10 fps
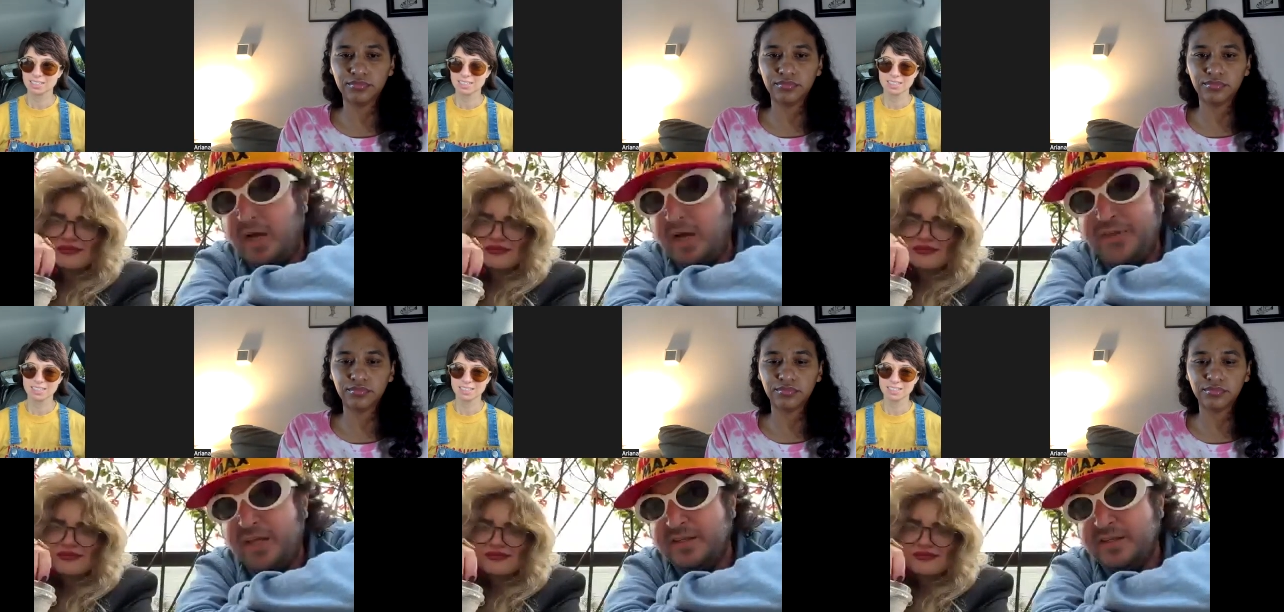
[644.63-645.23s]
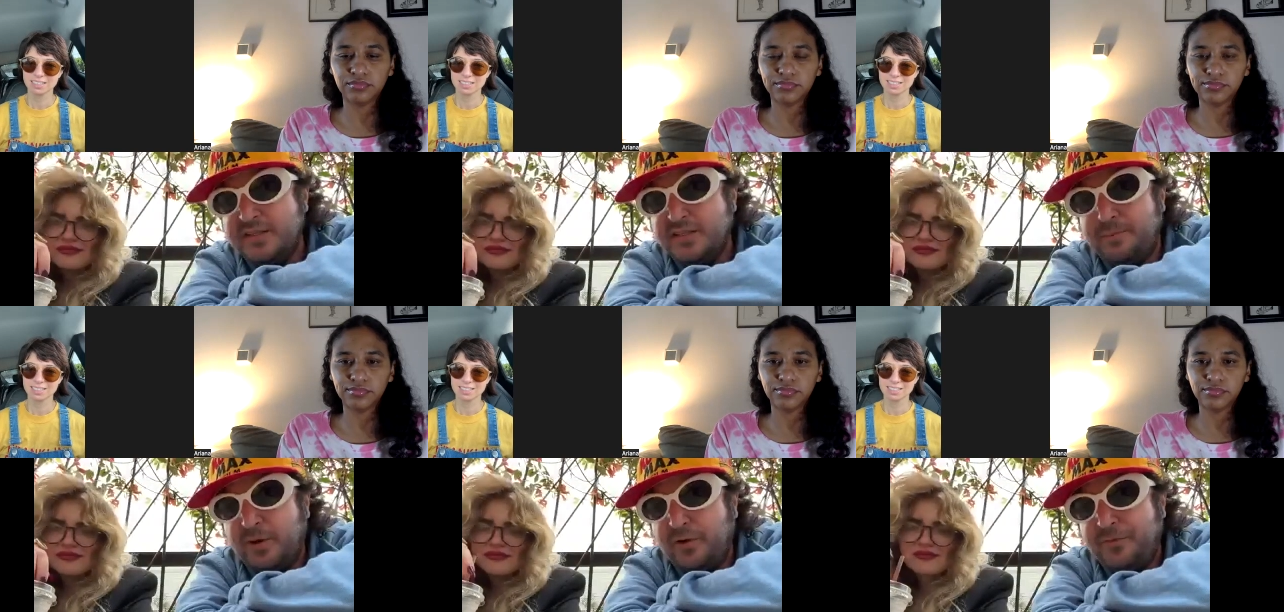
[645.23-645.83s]
Speaker 1: I think this is the
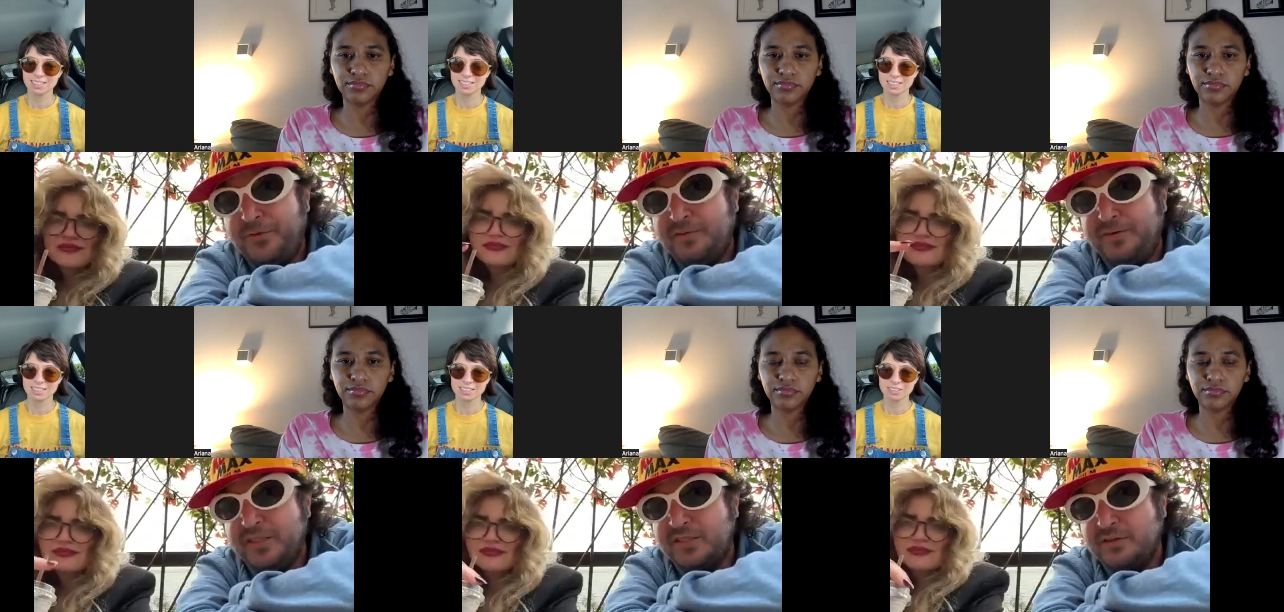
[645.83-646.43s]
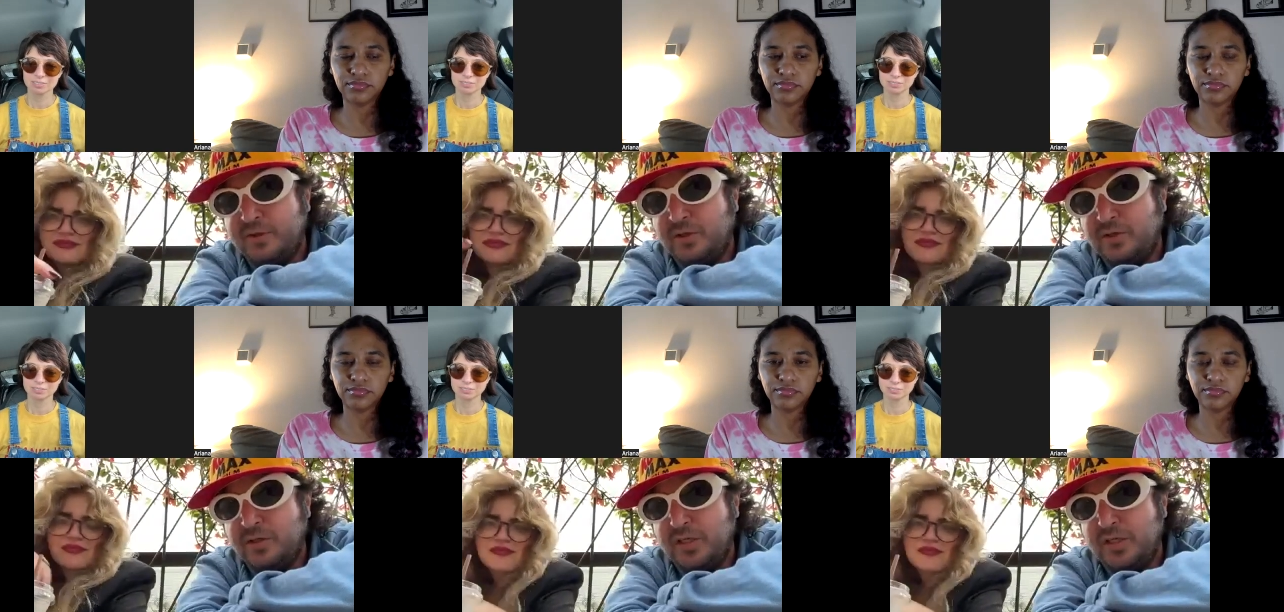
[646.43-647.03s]
perfect
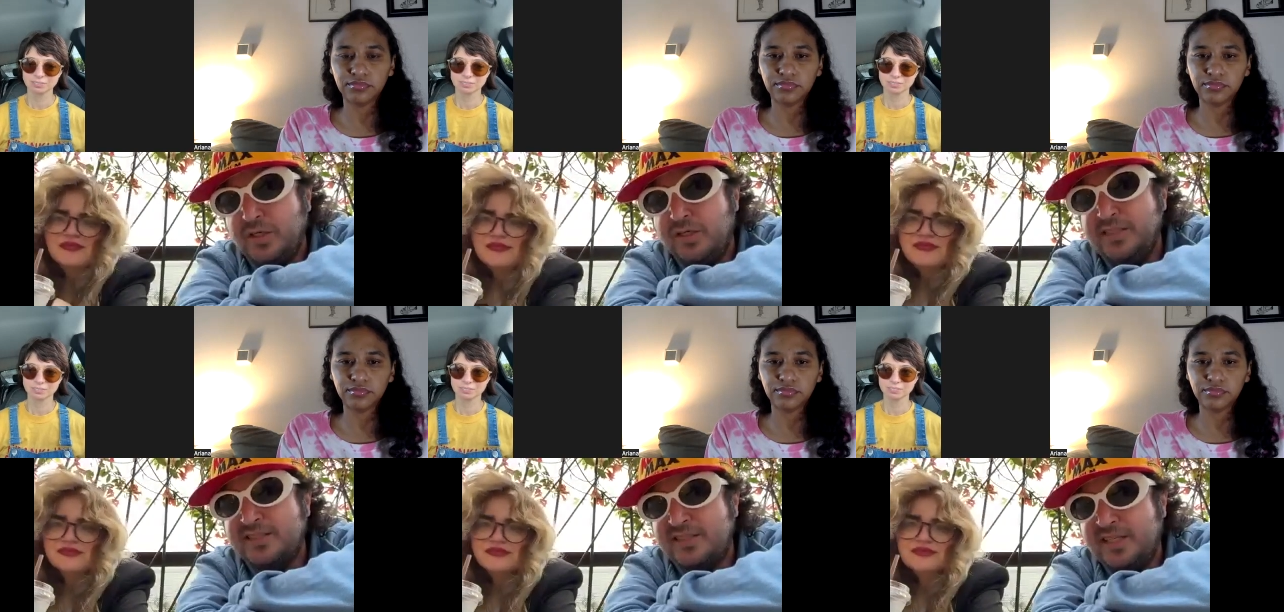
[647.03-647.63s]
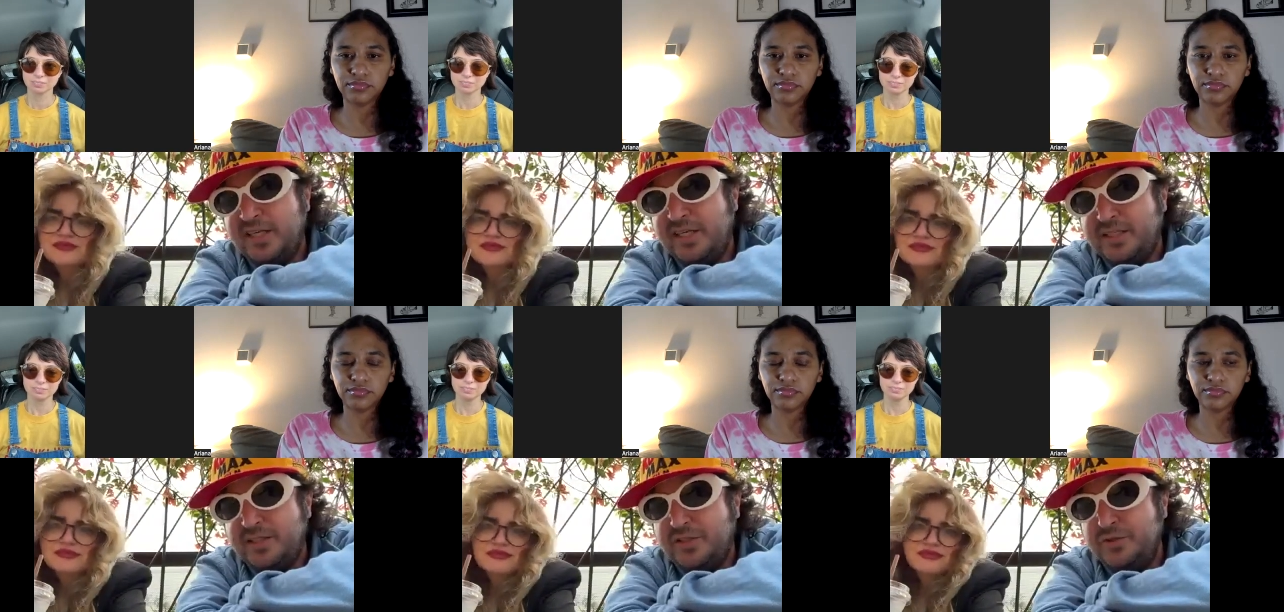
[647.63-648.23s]
festival and
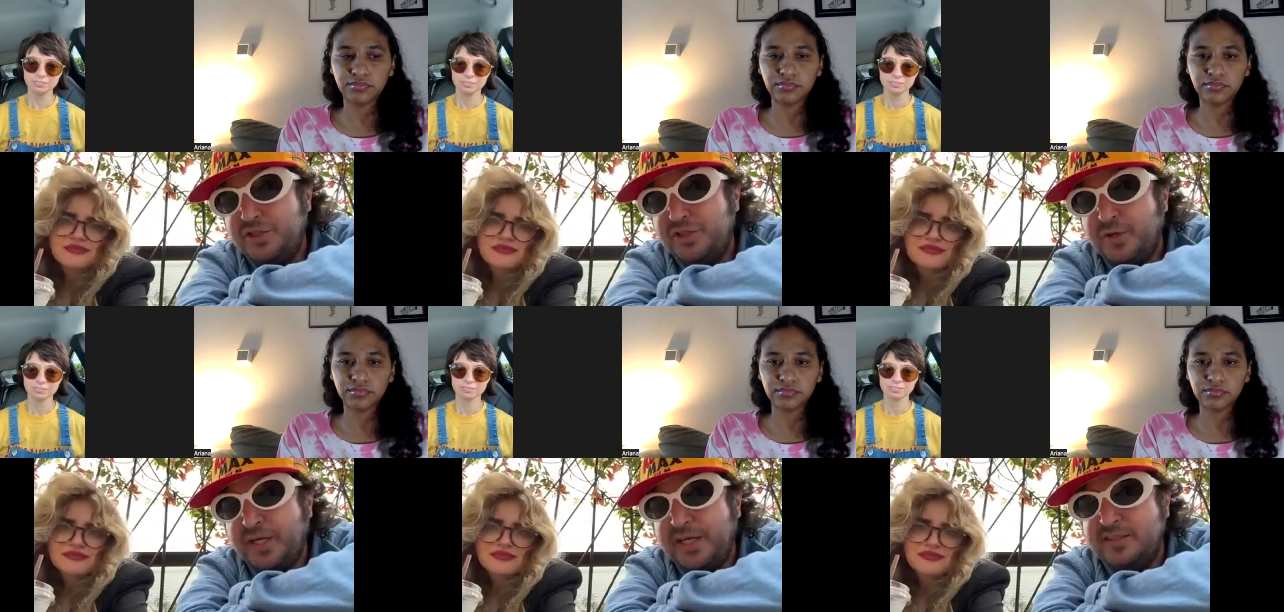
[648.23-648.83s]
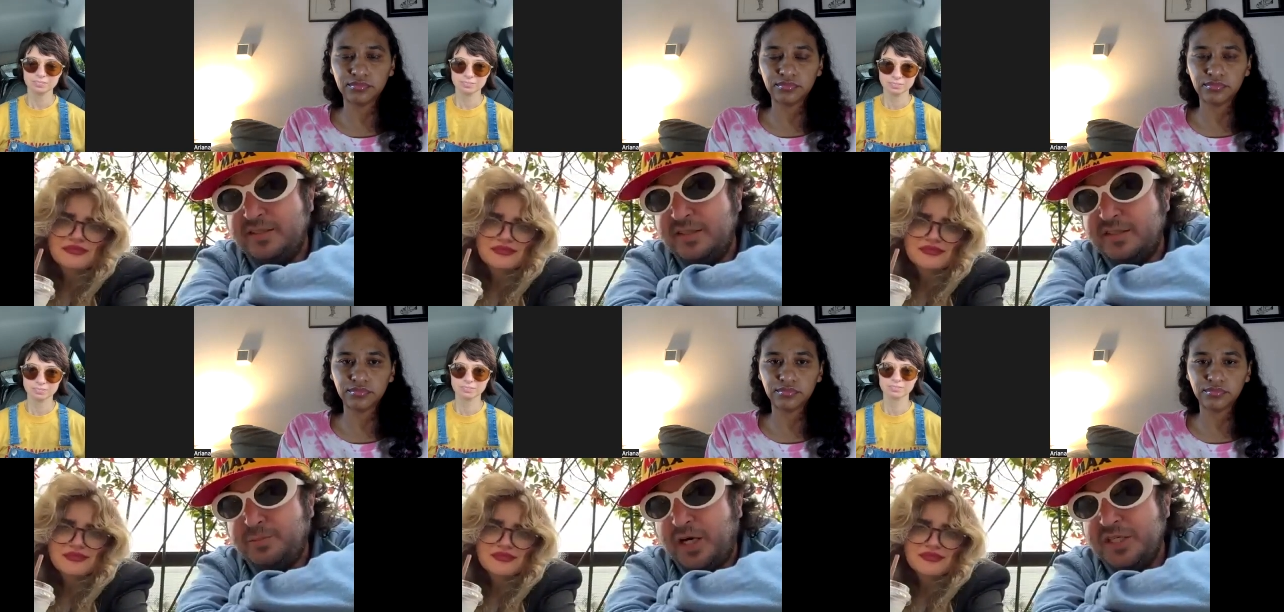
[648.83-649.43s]
City to showcase
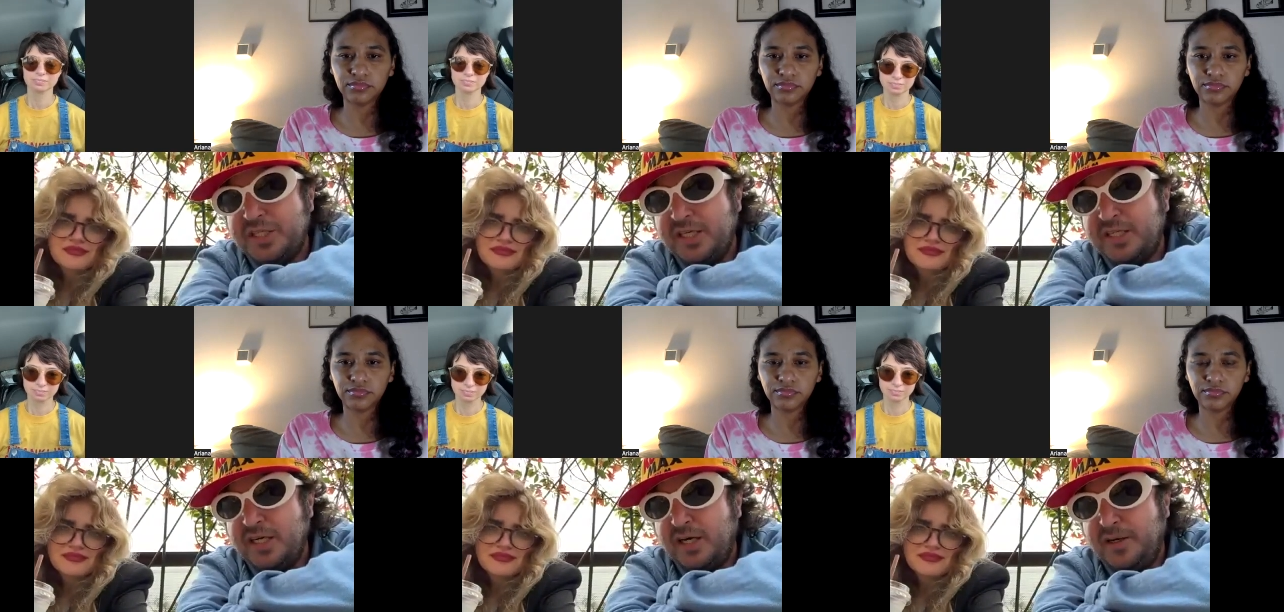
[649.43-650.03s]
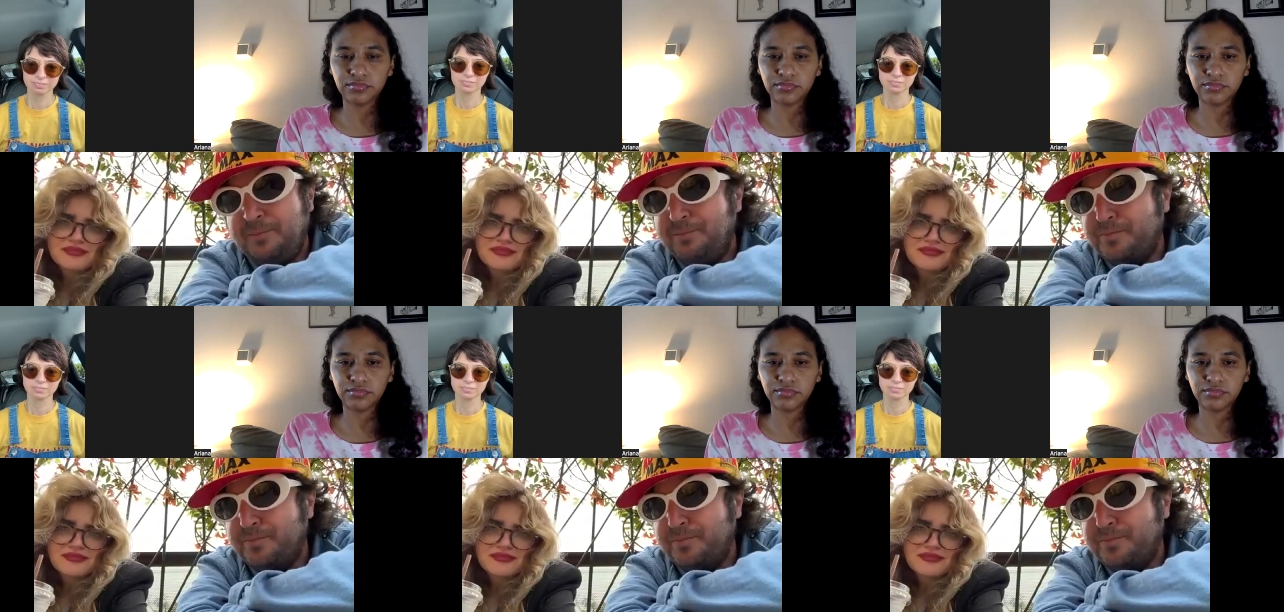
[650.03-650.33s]
this project. Um,